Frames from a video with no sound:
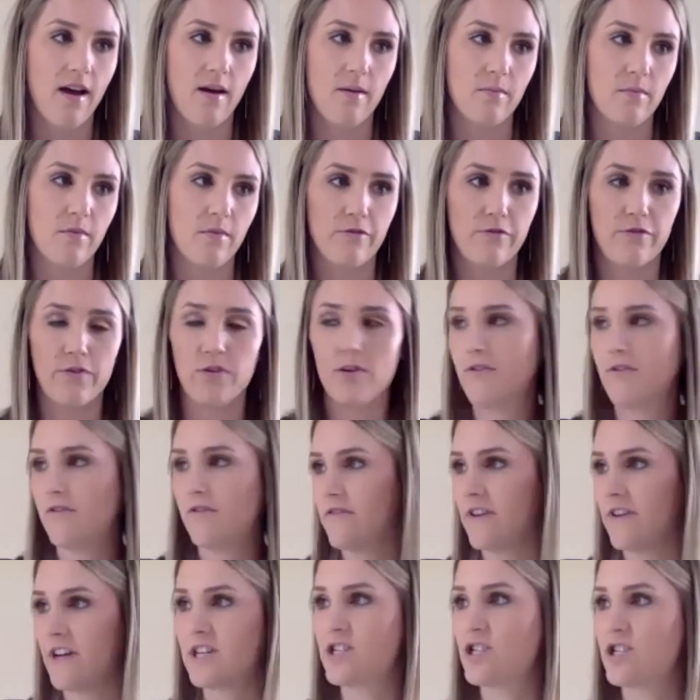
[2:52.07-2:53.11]
fruit,
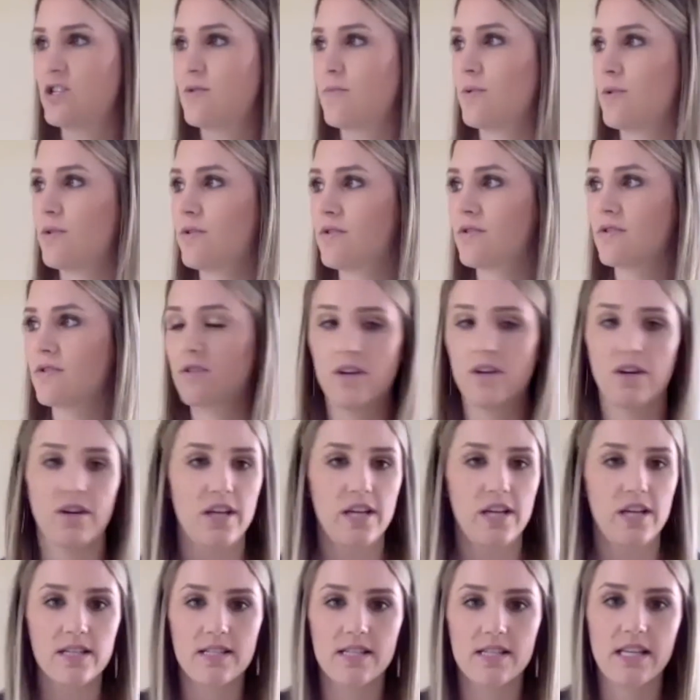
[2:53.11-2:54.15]
vegetables,
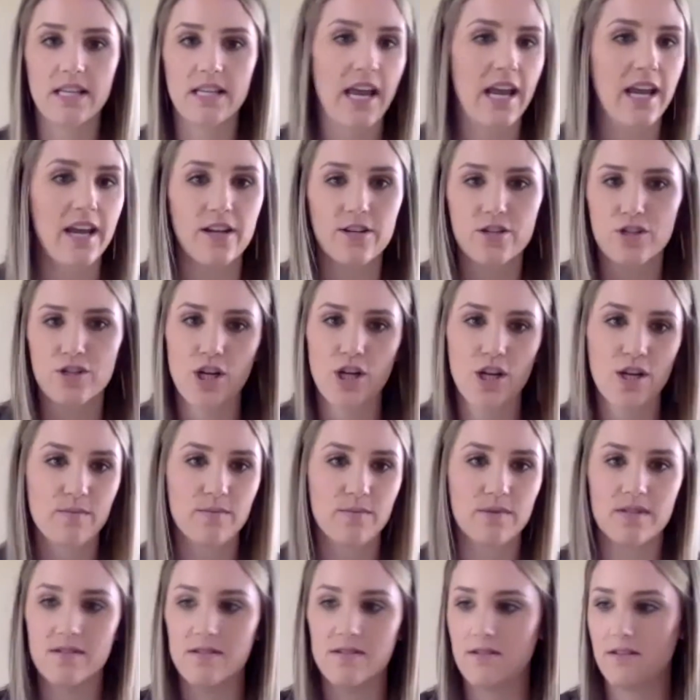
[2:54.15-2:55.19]
cookies, cake,
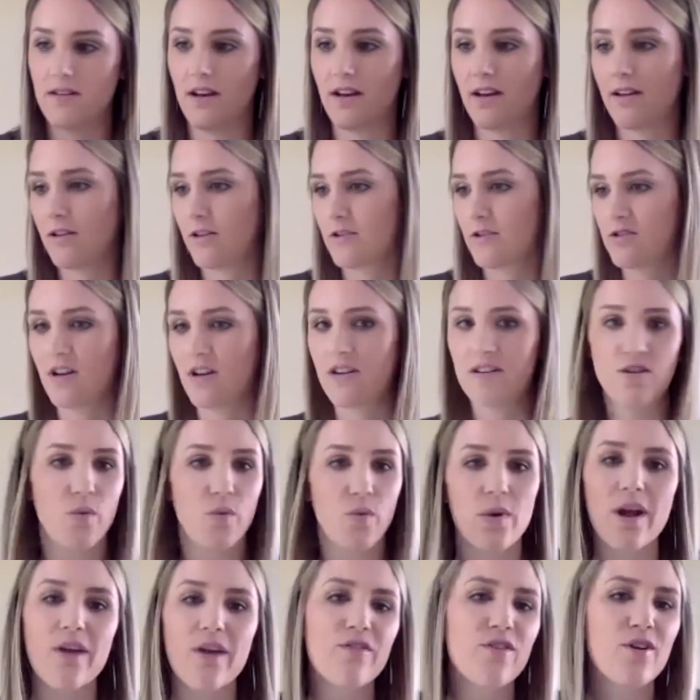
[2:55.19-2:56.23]
chips, lasagna,
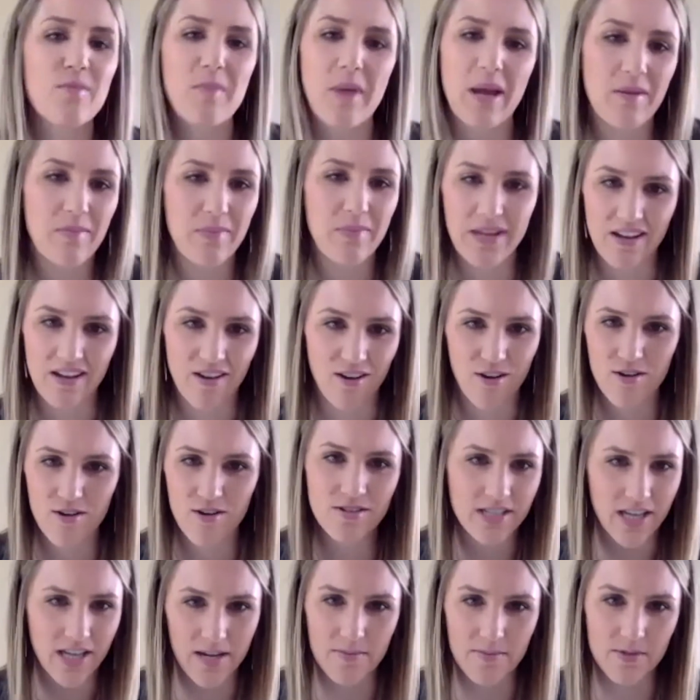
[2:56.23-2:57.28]
whatever it may be, all
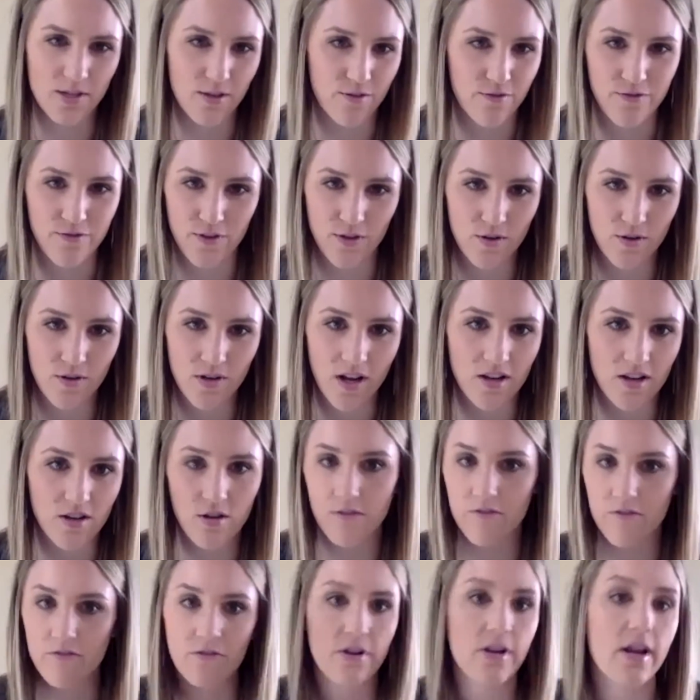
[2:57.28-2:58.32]
types of food, and you
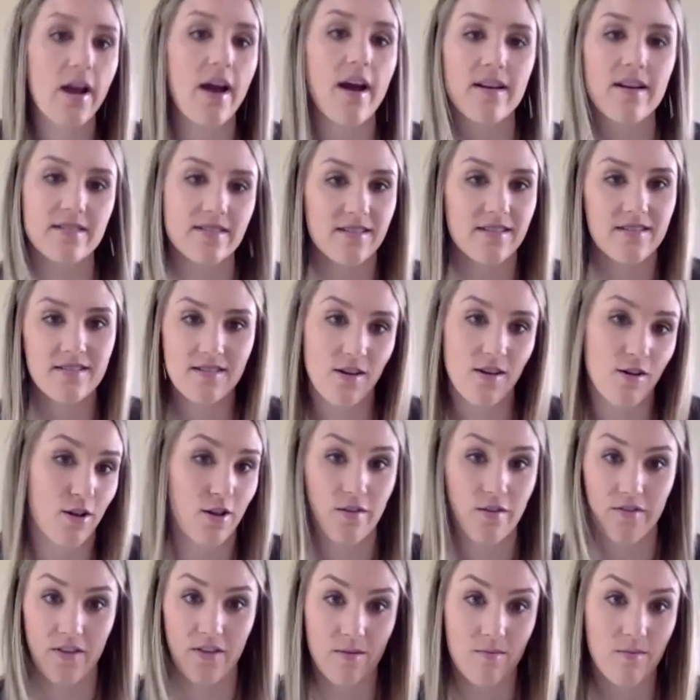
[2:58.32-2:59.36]
have free access to all of
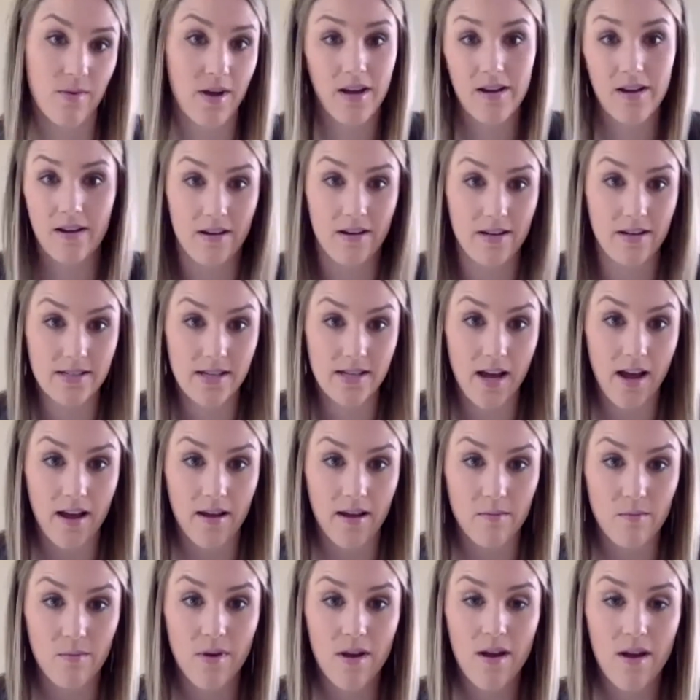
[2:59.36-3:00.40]
them at any
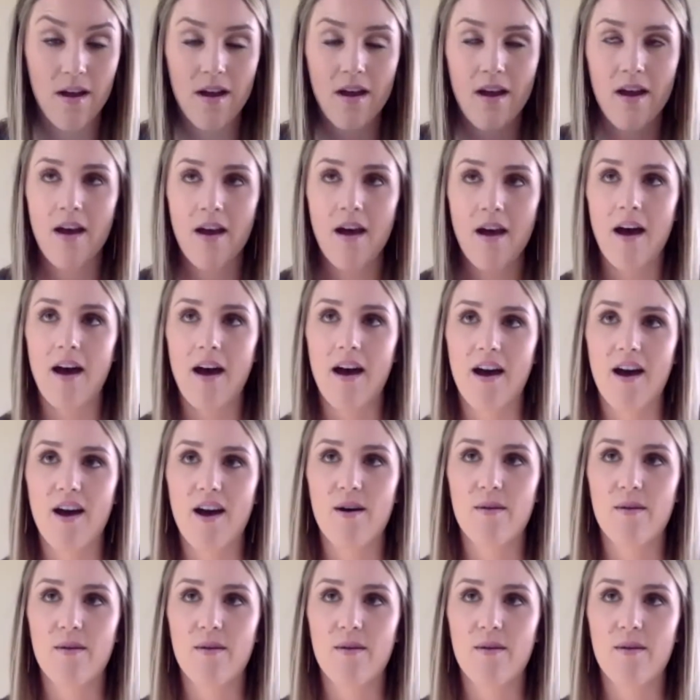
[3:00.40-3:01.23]
time.